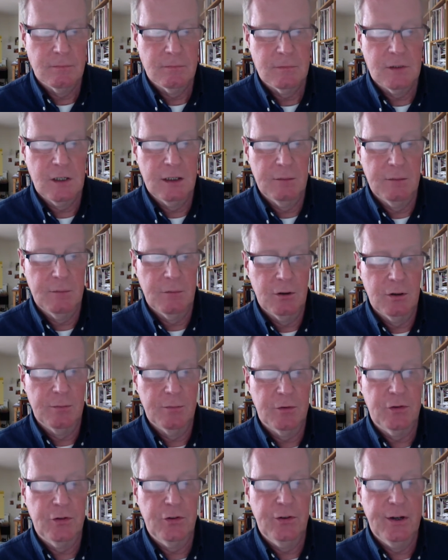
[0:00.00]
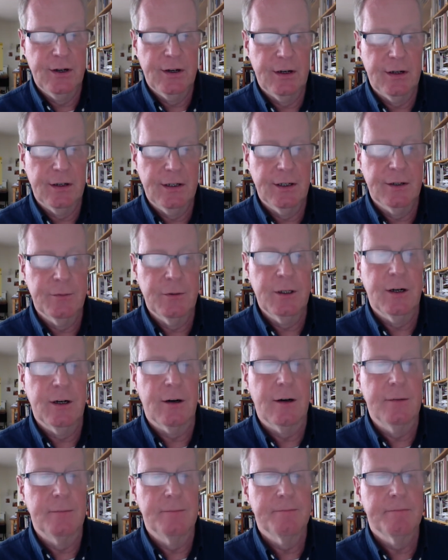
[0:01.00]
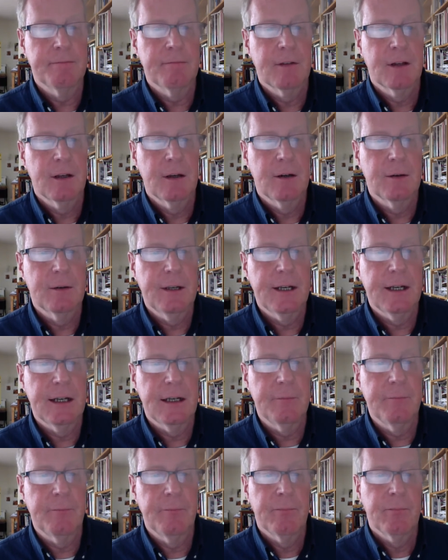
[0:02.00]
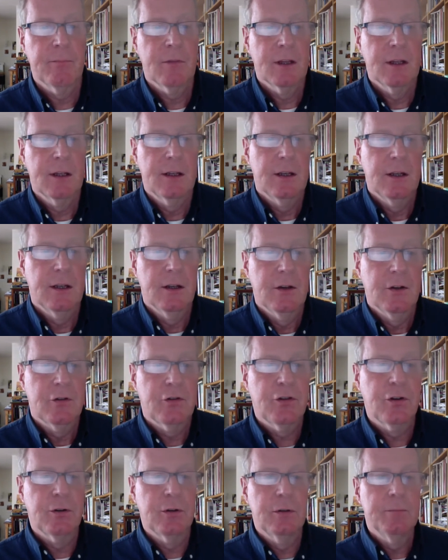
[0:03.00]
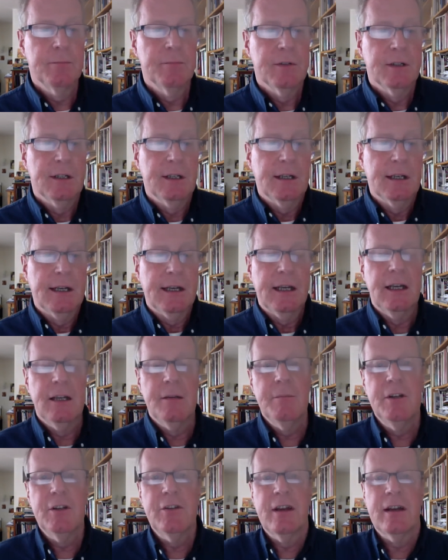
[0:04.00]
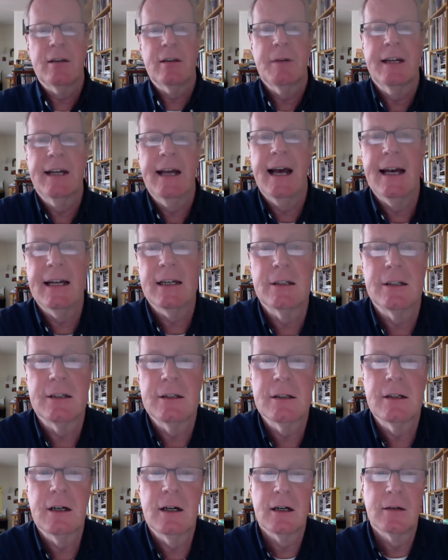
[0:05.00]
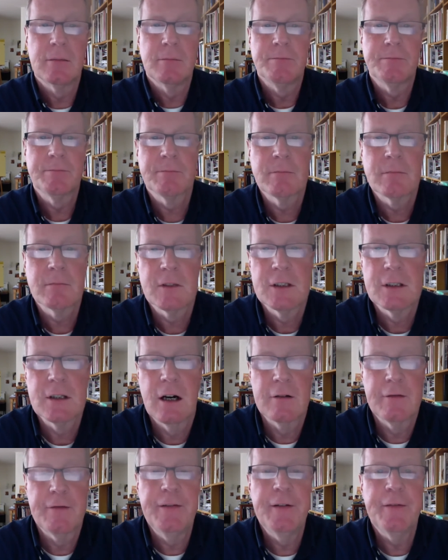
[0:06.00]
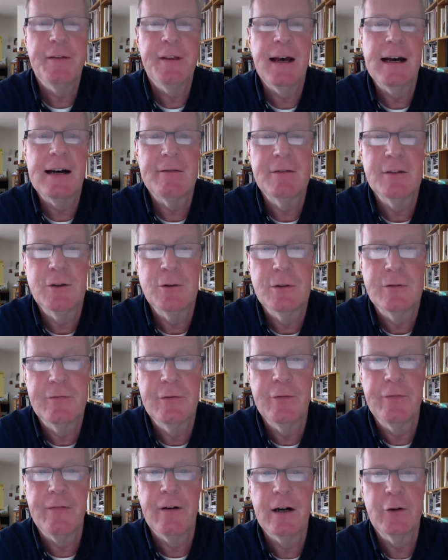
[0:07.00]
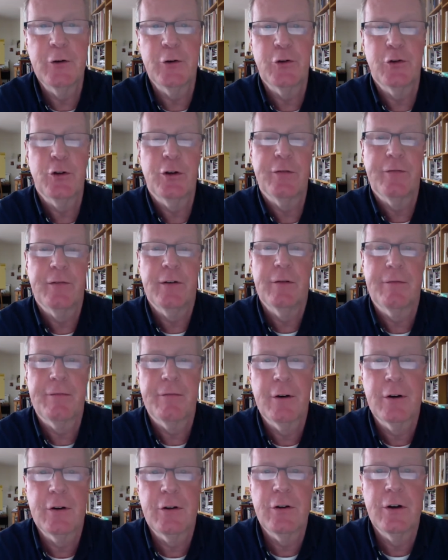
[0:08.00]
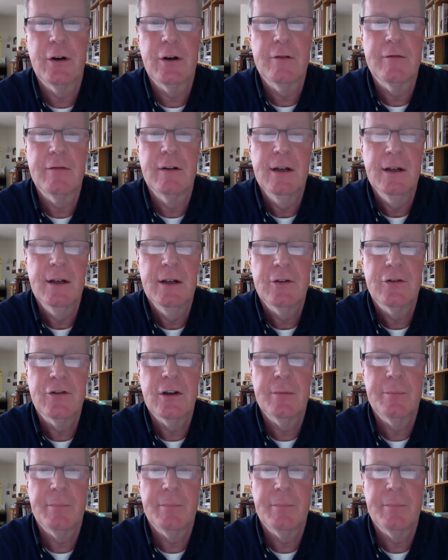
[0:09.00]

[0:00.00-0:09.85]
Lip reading: I'm almost there. Here we are. Okay, so in Midtown Manhattan, on Fifth Avenue, if you find yourself in front of St.